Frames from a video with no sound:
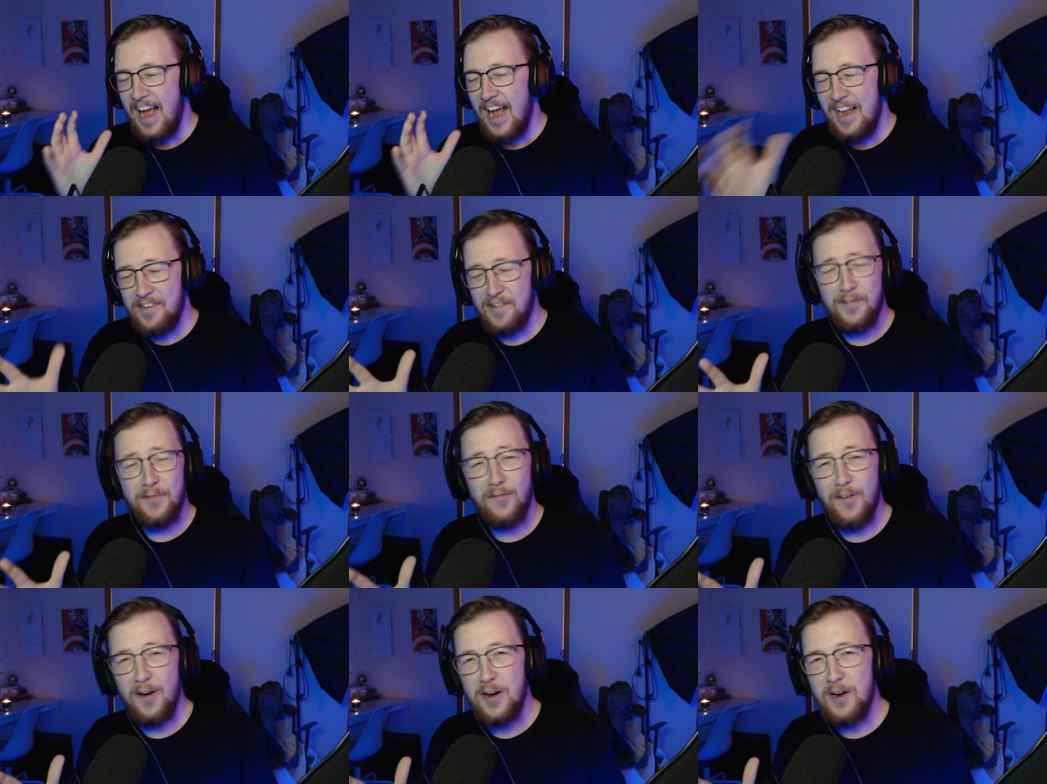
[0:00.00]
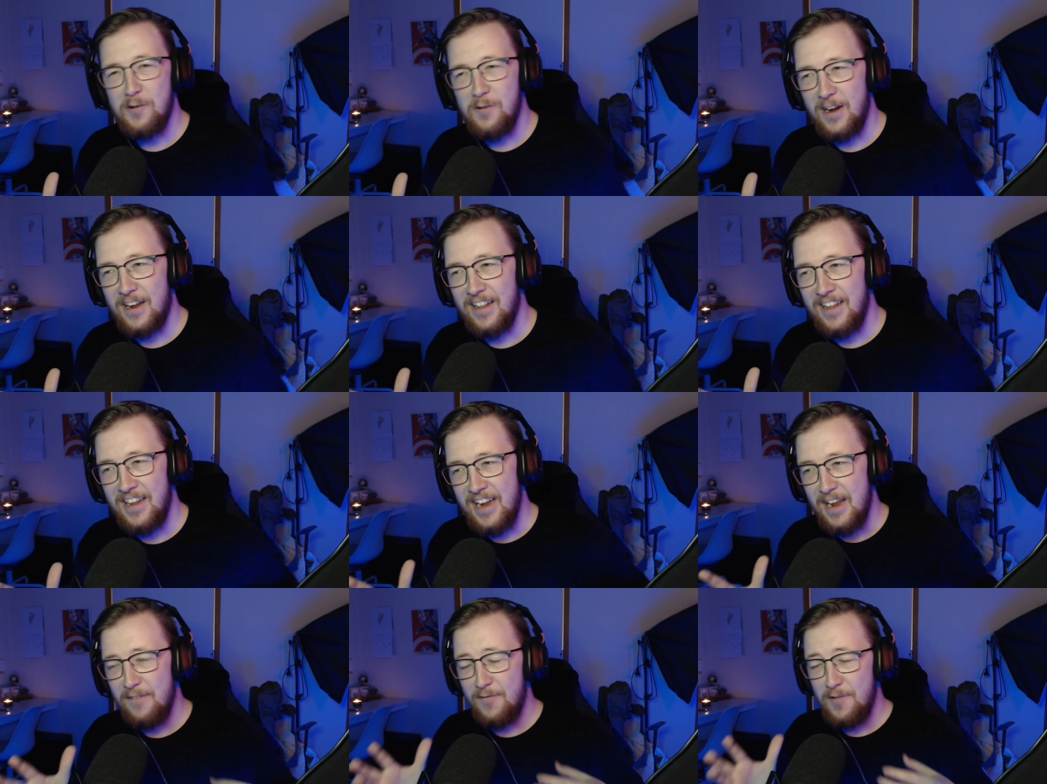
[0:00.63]
And just very
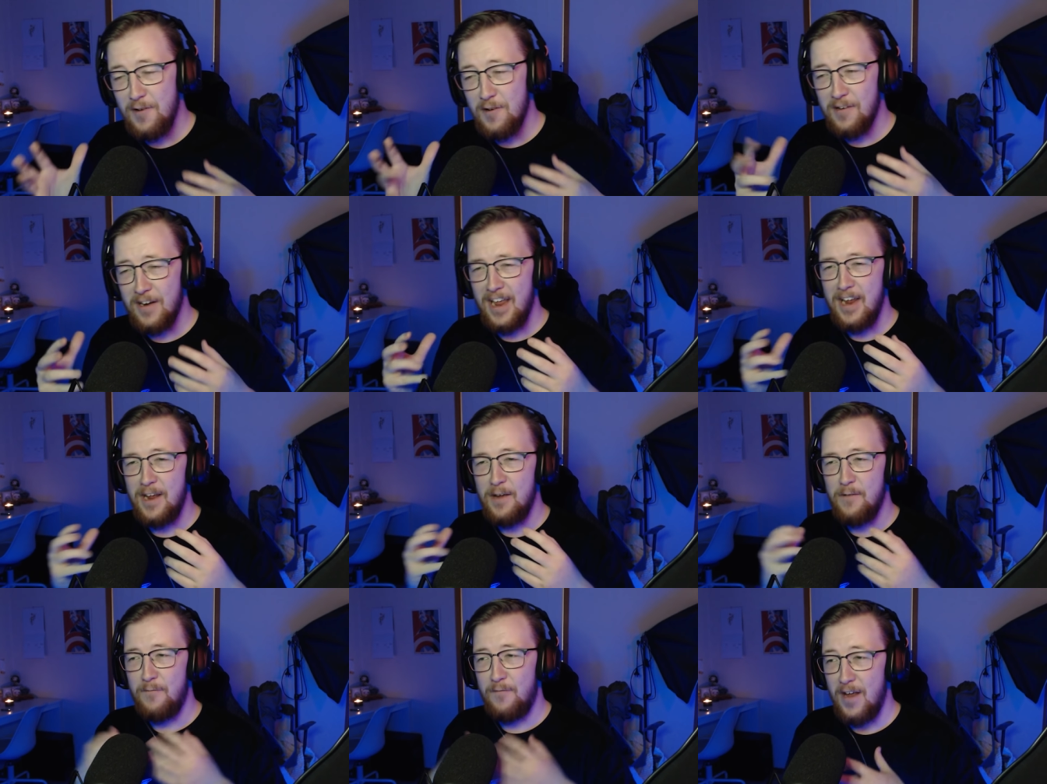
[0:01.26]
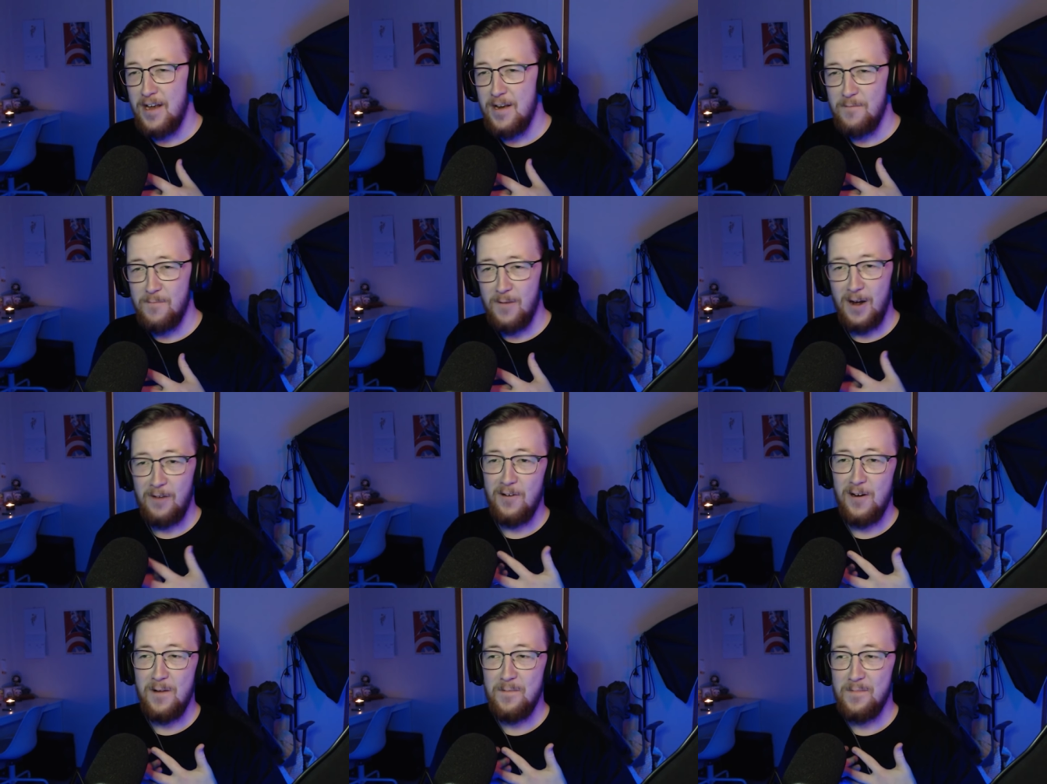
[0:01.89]
quickly, if you're getting offended
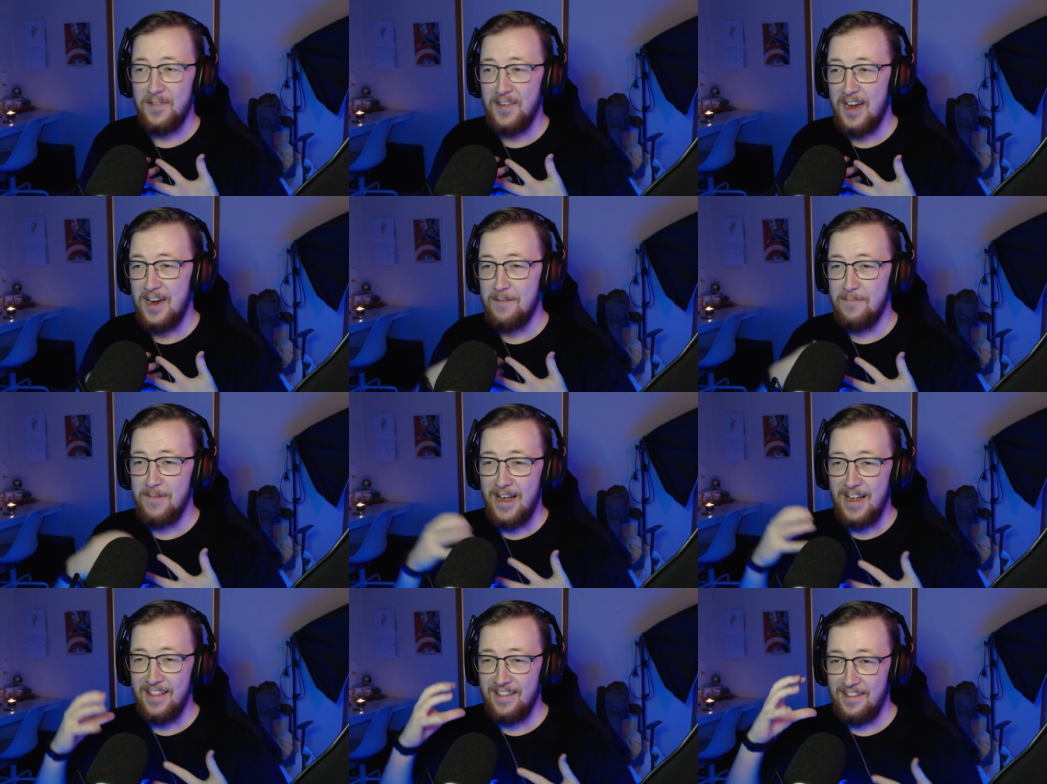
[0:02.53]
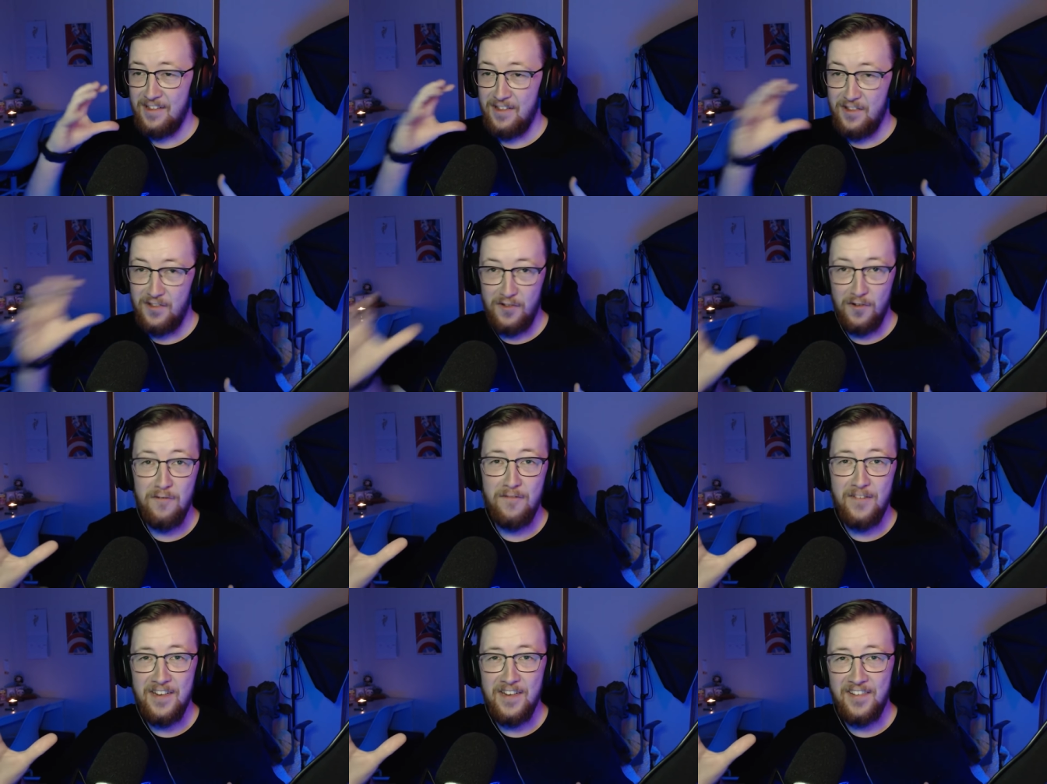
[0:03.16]
by what I'm saying about
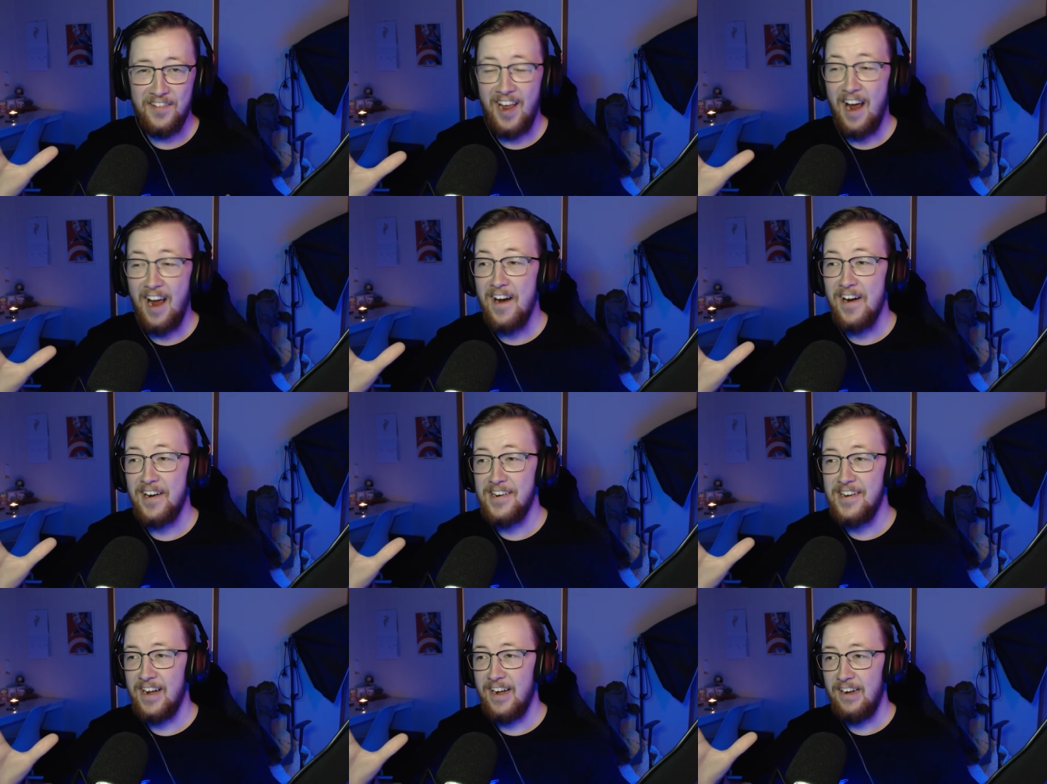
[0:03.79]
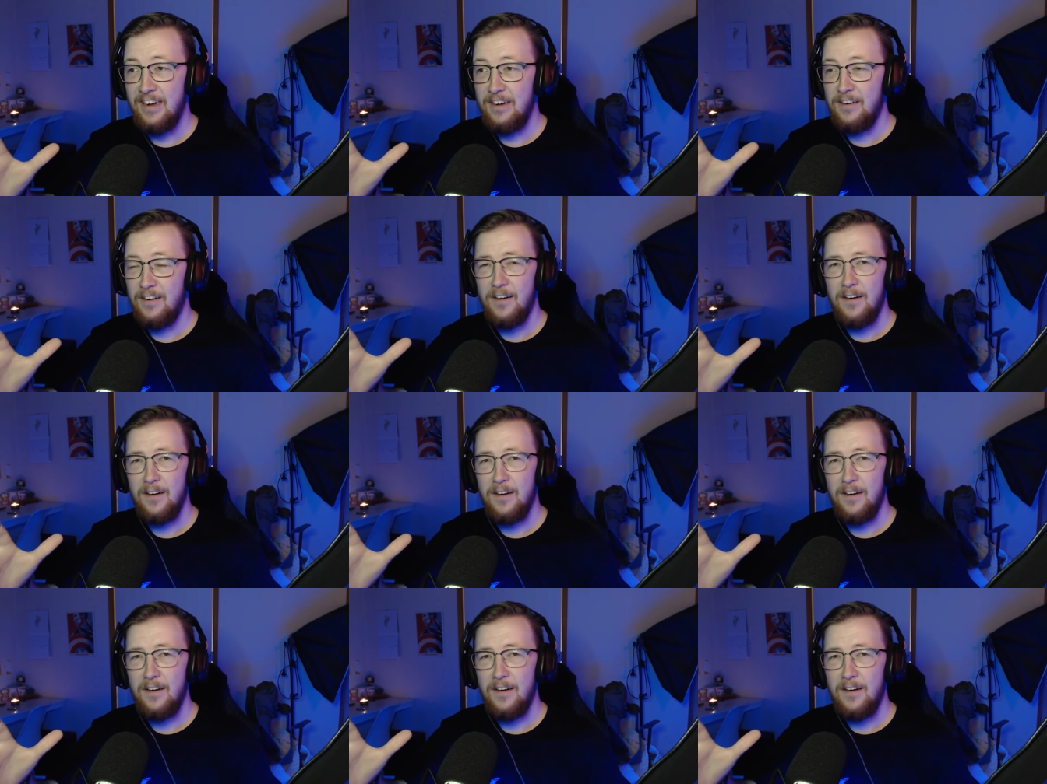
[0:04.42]
Doofy's character